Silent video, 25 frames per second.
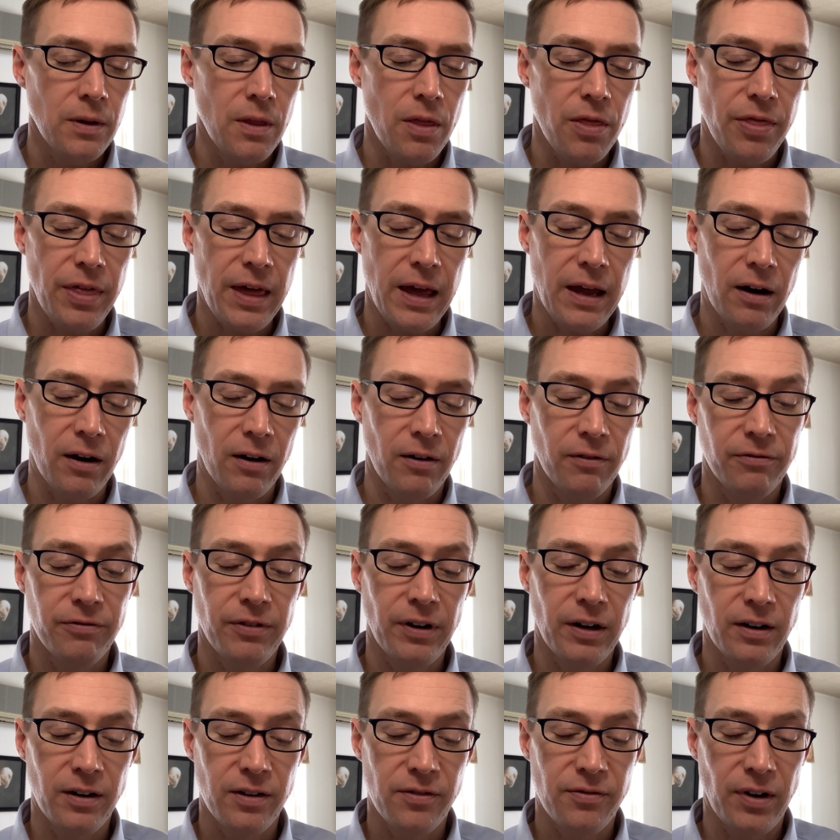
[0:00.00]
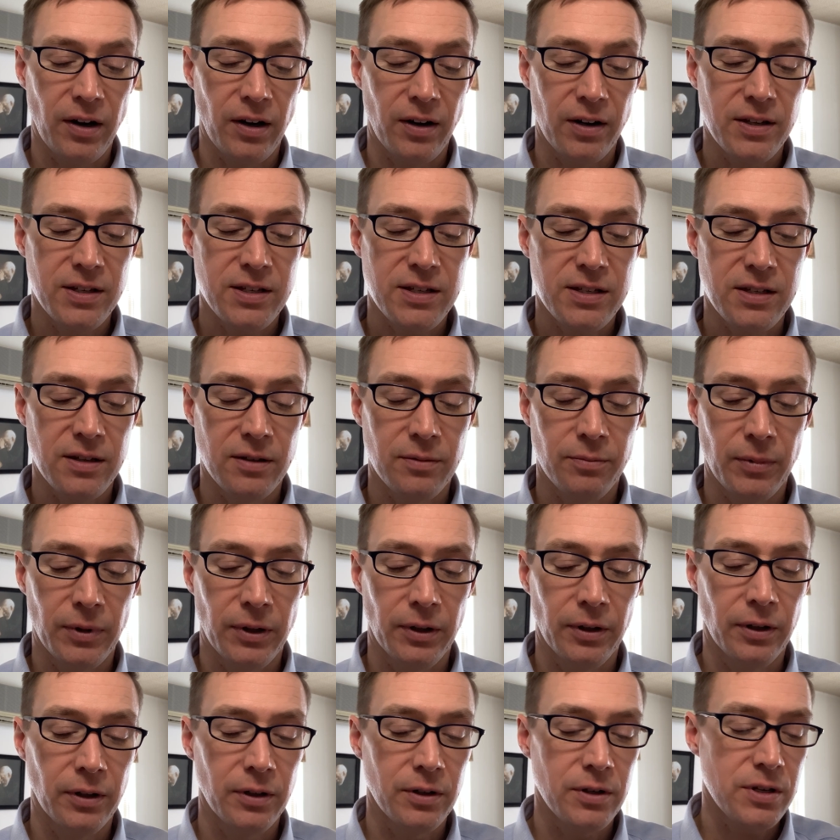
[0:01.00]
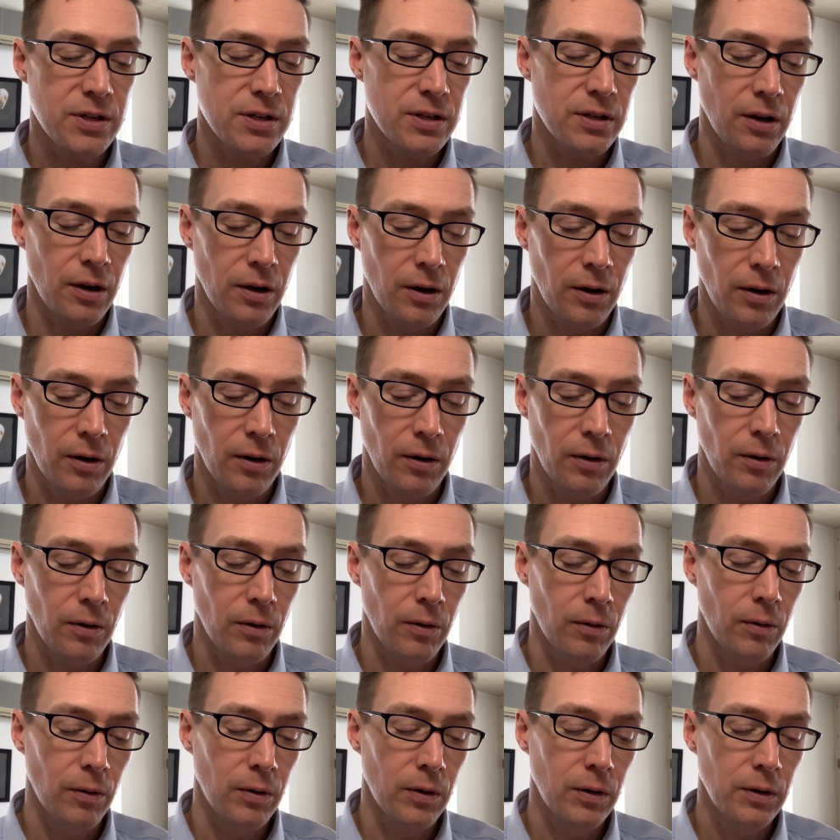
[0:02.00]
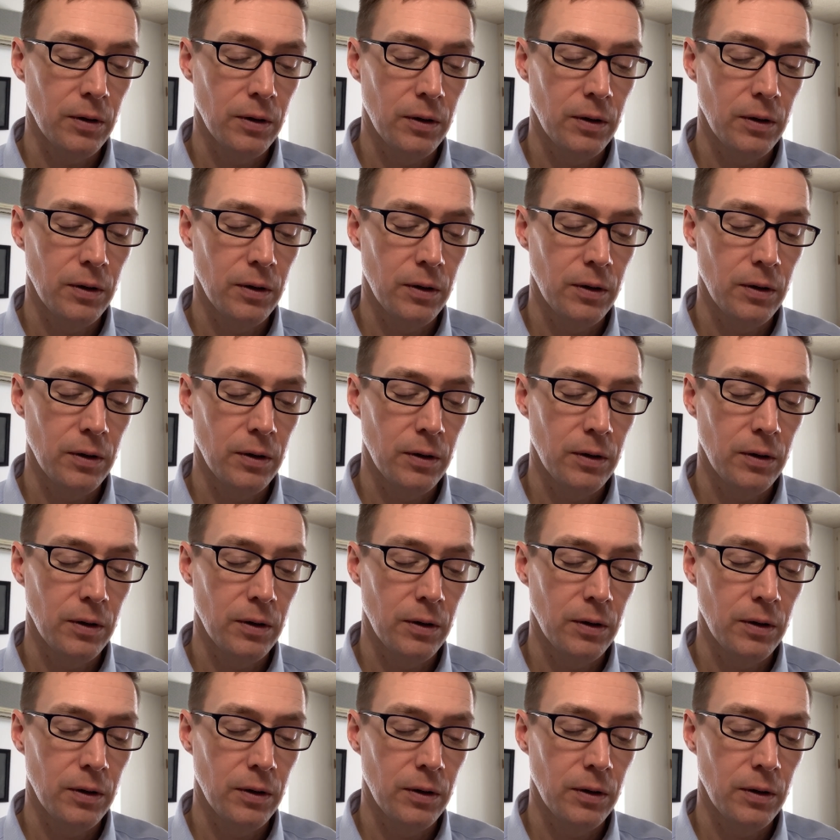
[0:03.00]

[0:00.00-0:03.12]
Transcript: They are very, very similar, so